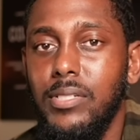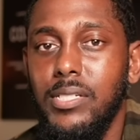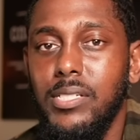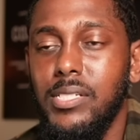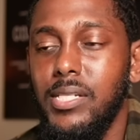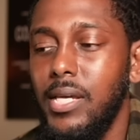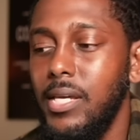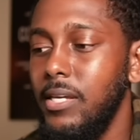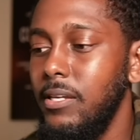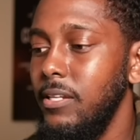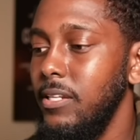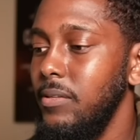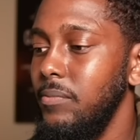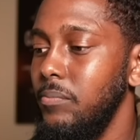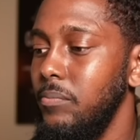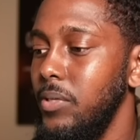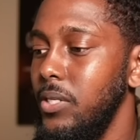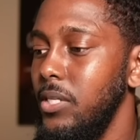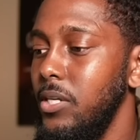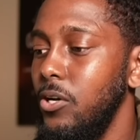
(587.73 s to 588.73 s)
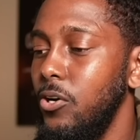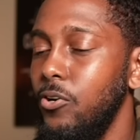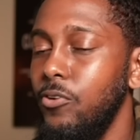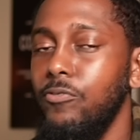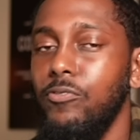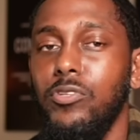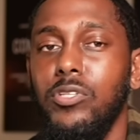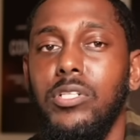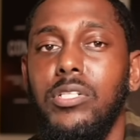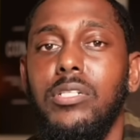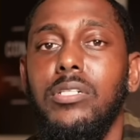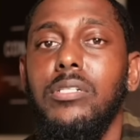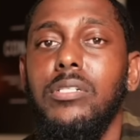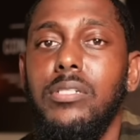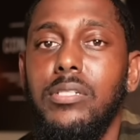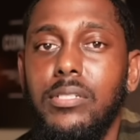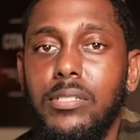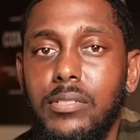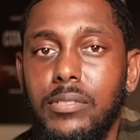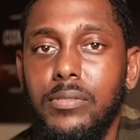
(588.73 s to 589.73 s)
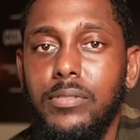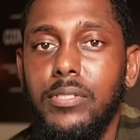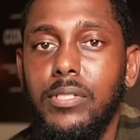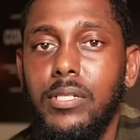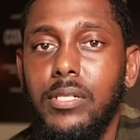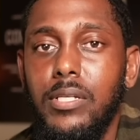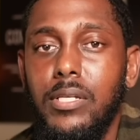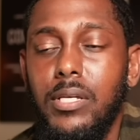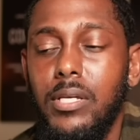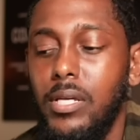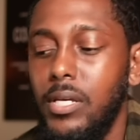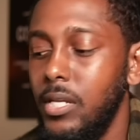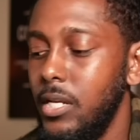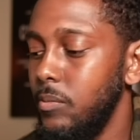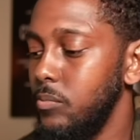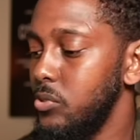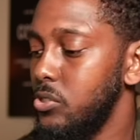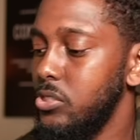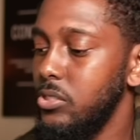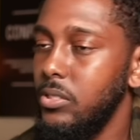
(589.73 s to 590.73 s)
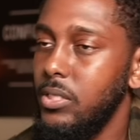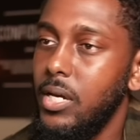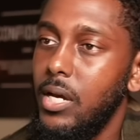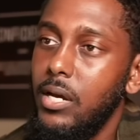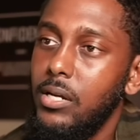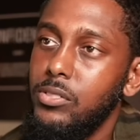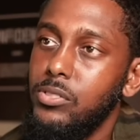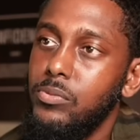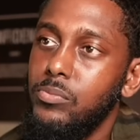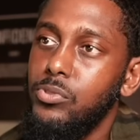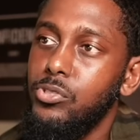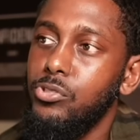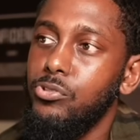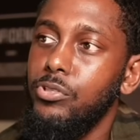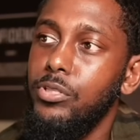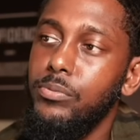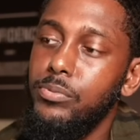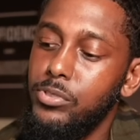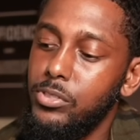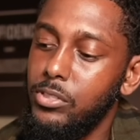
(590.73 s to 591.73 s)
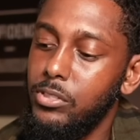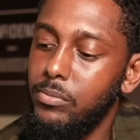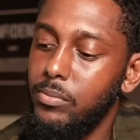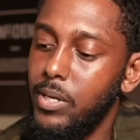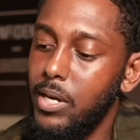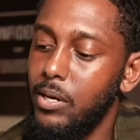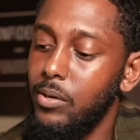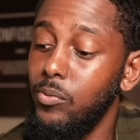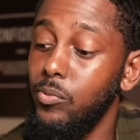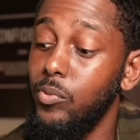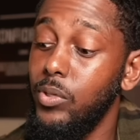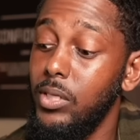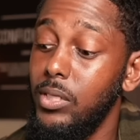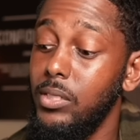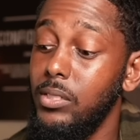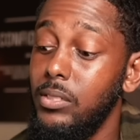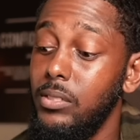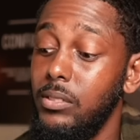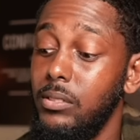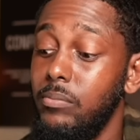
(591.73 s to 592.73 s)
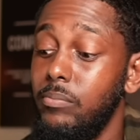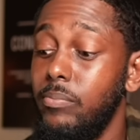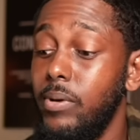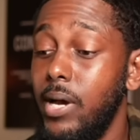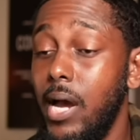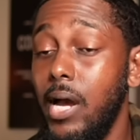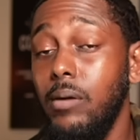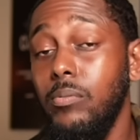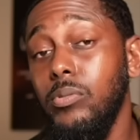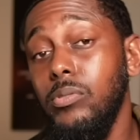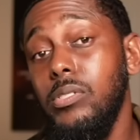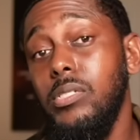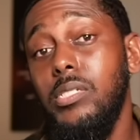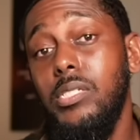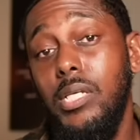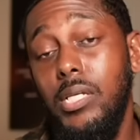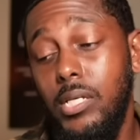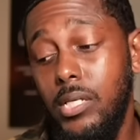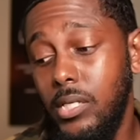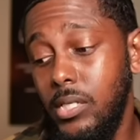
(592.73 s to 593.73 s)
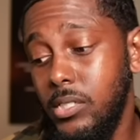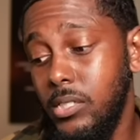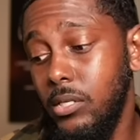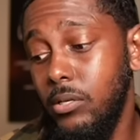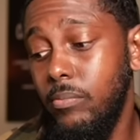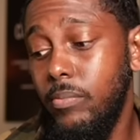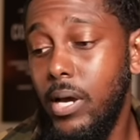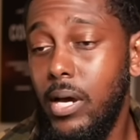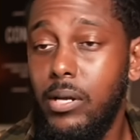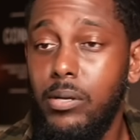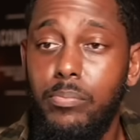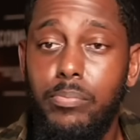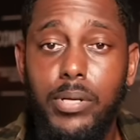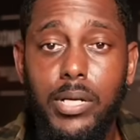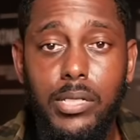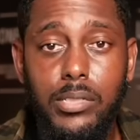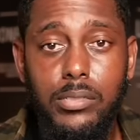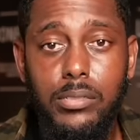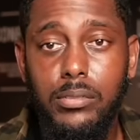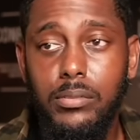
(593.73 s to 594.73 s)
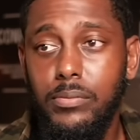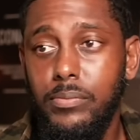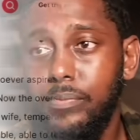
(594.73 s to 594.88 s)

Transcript: This can't be overlooked. And I'm going to show y'all some scripture about what the Bible says about a pastor.